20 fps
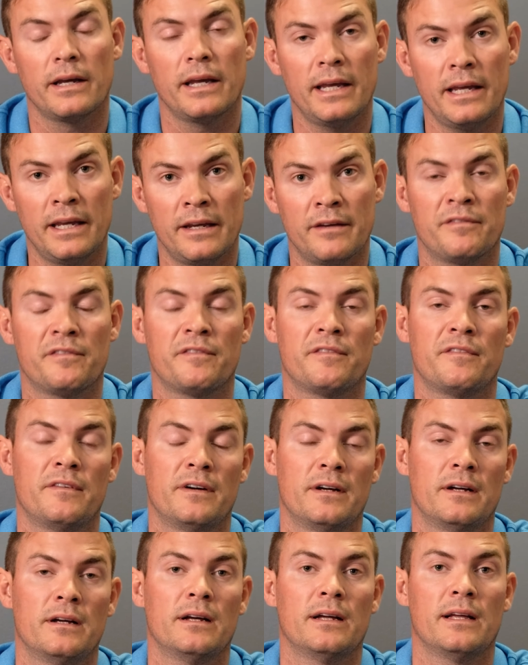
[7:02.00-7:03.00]
If,
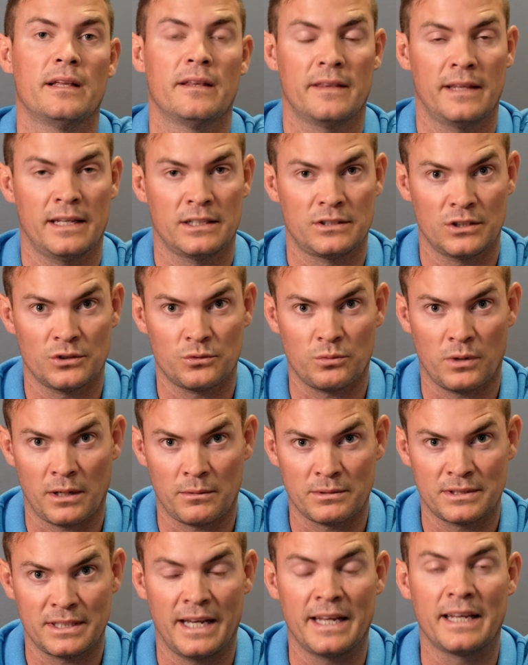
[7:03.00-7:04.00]
that's just what I'm
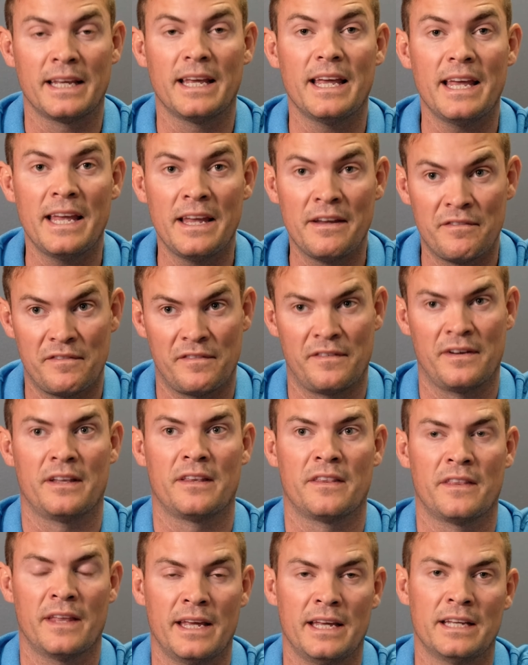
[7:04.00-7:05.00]
saying, if
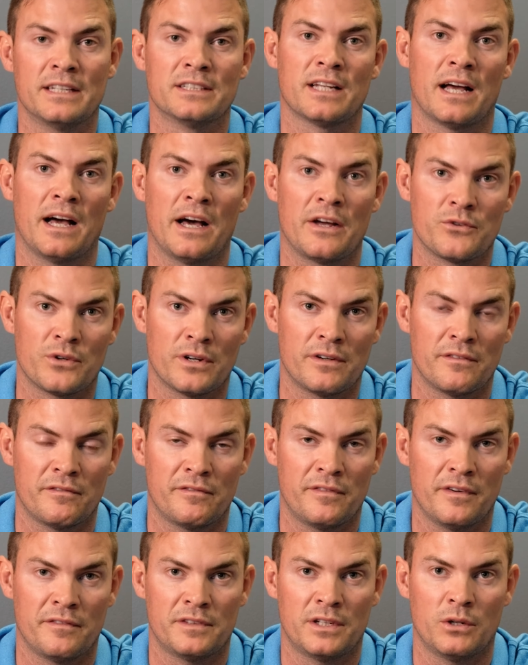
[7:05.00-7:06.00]
there is
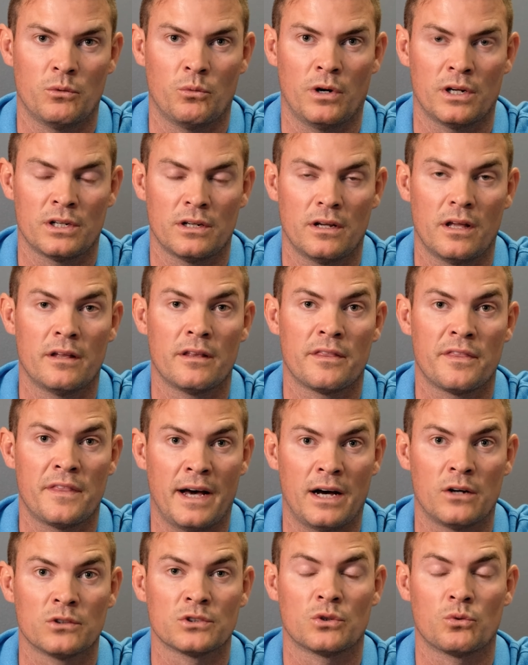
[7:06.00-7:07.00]

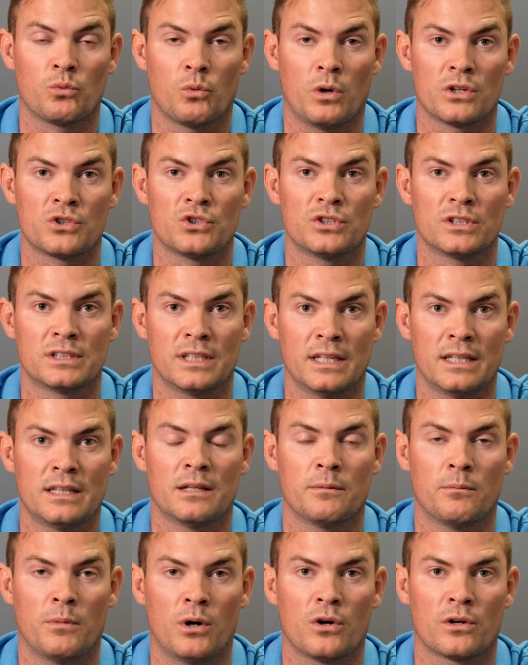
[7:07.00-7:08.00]
150,000 watches in the
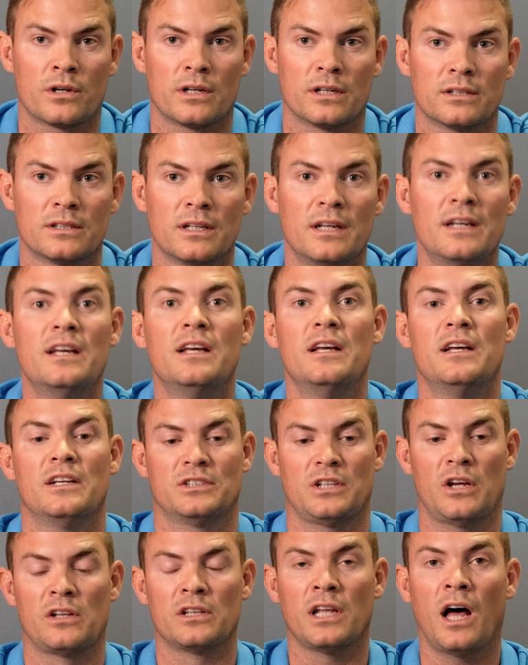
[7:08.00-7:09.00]
market.
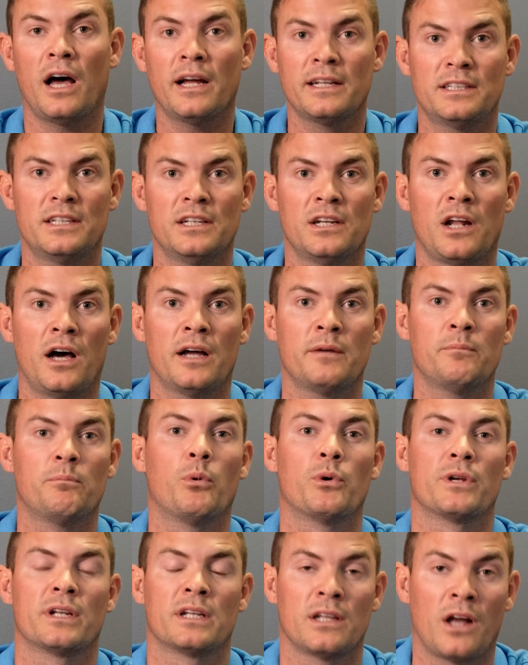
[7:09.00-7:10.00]
So
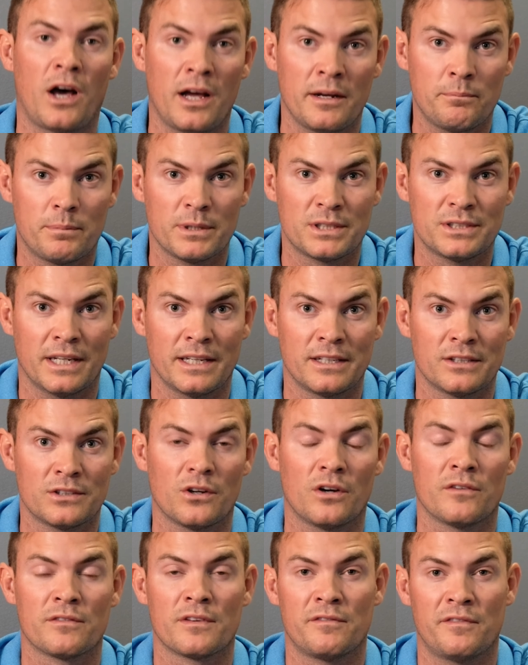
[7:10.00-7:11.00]
99.9%
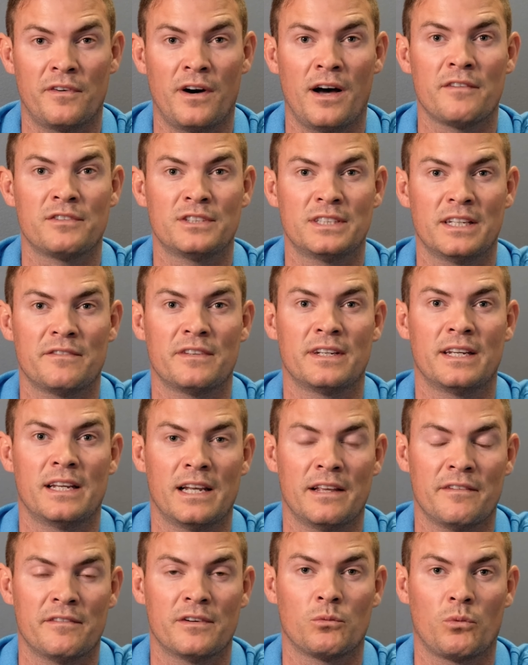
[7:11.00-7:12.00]
of the
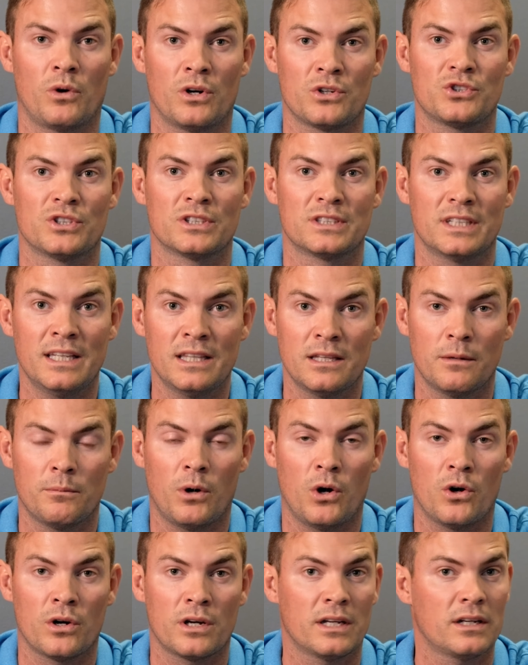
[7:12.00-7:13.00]
5711 watches in the
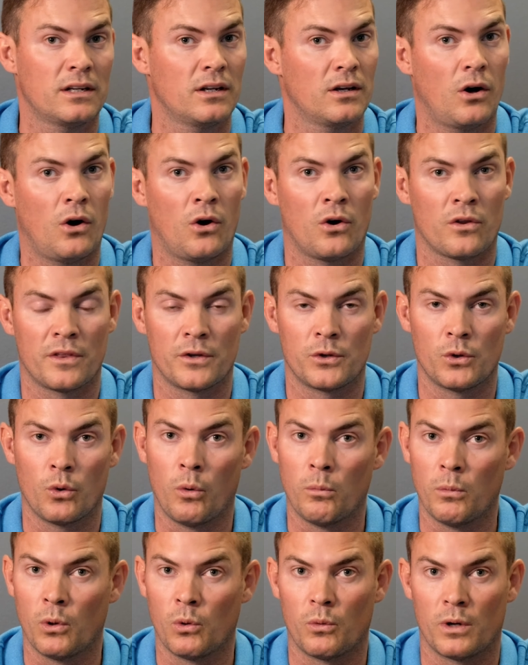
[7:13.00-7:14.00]
market are the
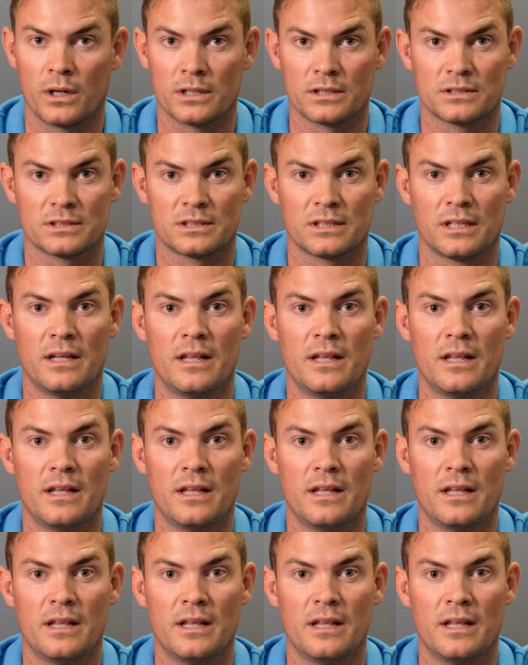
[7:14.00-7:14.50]
normal ones.